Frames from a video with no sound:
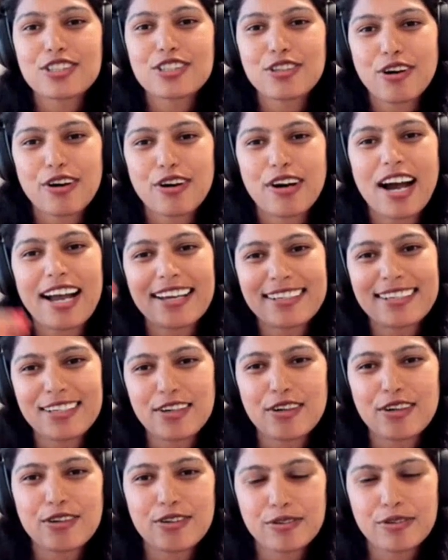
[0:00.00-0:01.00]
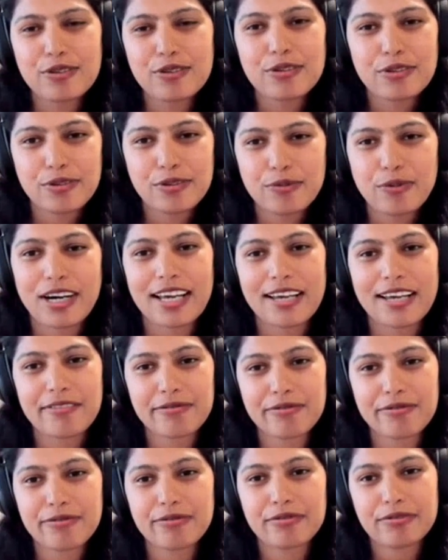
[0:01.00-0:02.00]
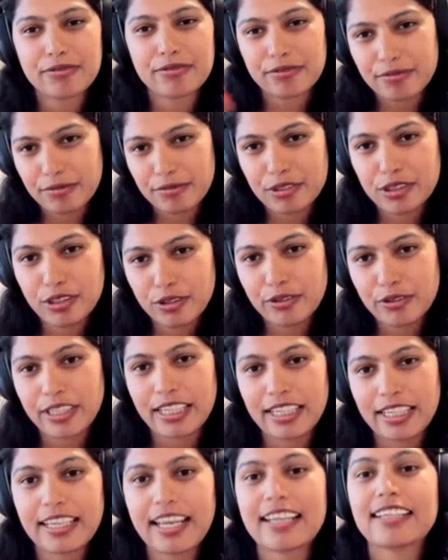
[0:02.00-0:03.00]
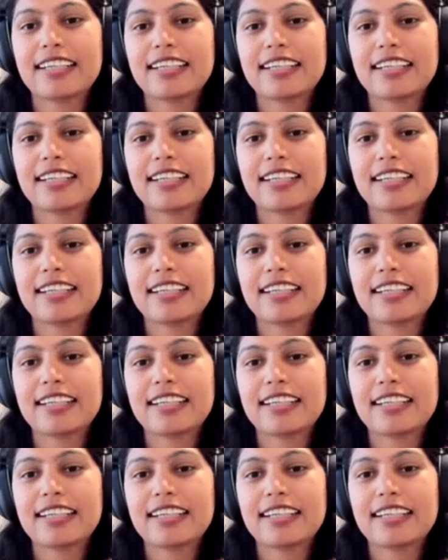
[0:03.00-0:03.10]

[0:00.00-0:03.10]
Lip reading: so I know what I'm doing.